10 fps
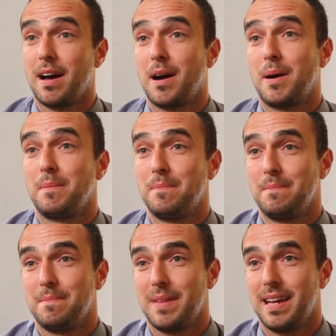Um,
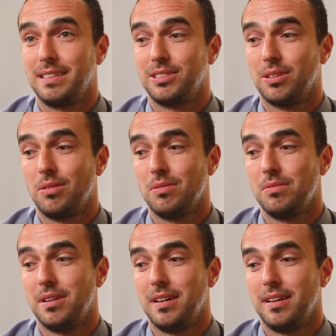and so
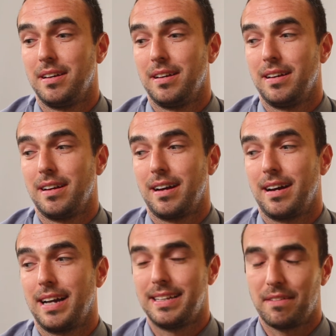
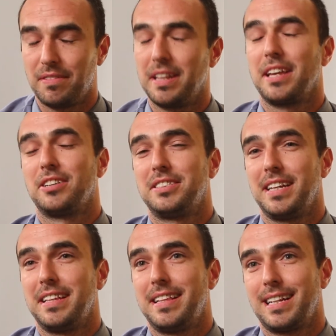I definitely could
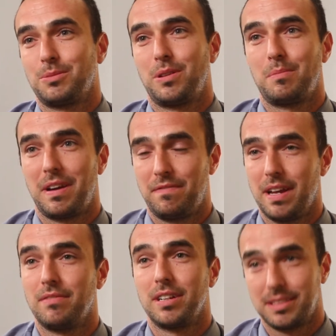say that that's one of my
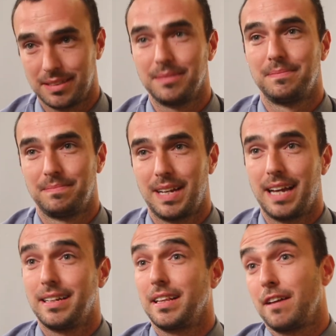favorites.
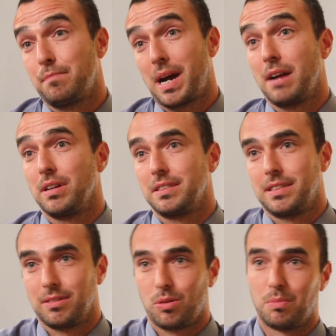And I love pirates,
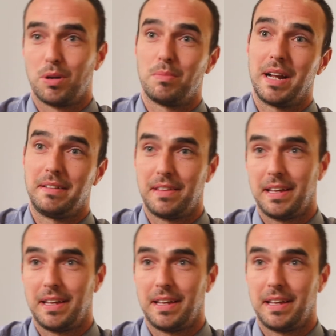the whole mermaid